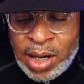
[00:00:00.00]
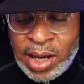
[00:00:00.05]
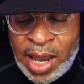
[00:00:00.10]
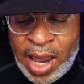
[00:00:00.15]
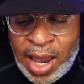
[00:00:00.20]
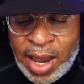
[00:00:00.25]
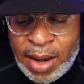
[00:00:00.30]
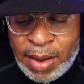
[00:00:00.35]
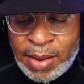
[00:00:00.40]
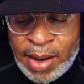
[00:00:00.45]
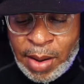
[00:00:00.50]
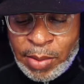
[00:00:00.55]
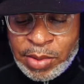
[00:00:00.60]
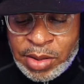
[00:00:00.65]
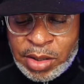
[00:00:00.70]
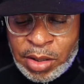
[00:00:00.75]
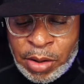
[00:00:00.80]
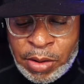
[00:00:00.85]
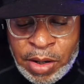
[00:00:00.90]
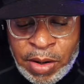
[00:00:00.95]
game that was
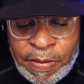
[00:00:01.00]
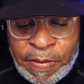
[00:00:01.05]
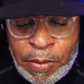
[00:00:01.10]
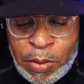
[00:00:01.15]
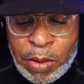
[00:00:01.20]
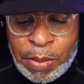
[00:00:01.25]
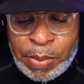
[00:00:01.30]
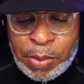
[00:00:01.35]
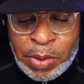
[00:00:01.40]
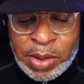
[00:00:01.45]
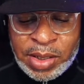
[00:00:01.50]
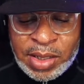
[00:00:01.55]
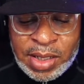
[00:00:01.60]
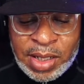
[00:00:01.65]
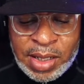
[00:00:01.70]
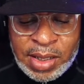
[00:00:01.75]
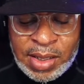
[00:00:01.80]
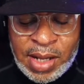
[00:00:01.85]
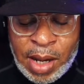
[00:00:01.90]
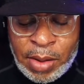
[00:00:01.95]

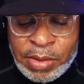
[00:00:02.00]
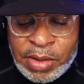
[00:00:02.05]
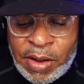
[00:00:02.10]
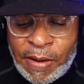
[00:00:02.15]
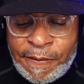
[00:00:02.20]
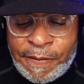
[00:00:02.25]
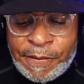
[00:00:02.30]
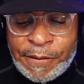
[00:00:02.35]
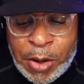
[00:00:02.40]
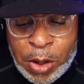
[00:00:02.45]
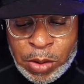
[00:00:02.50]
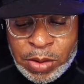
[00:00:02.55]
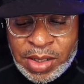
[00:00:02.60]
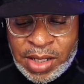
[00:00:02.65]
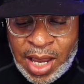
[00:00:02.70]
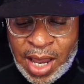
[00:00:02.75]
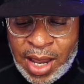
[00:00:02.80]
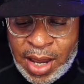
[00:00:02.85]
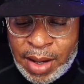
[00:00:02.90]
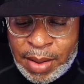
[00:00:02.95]
34.6. That was the first
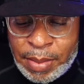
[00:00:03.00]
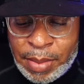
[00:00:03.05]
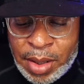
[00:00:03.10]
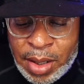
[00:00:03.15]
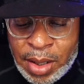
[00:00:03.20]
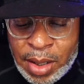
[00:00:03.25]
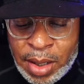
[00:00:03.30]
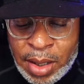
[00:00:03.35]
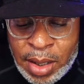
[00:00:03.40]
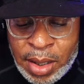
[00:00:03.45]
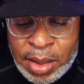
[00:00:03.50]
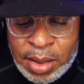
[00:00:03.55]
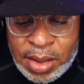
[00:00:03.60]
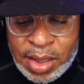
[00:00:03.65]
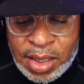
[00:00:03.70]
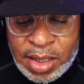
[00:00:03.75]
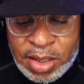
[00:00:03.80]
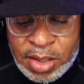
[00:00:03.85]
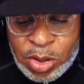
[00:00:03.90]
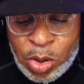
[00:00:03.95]
game.
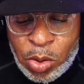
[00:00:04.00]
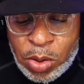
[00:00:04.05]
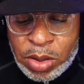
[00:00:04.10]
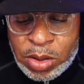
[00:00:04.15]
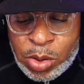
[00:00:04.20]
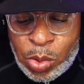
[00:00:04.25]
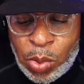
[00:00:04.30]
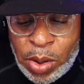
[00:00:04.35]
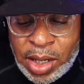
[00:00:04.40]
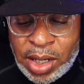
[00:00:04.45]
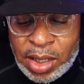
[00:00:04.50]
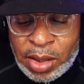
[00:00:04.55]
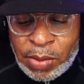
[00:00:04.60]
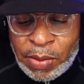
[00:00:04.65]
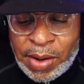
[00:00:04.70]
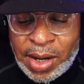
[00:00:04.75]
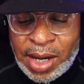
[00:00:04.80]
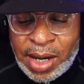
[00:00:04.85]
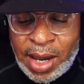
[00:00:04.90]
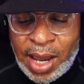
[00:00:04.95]
Then he scored
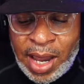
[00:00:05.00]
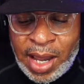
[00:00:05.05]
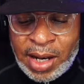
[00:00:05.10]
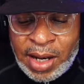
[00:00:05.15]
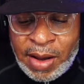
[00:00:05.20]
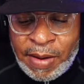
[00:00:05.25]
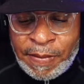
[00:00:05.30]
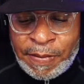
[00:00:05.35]
23 and then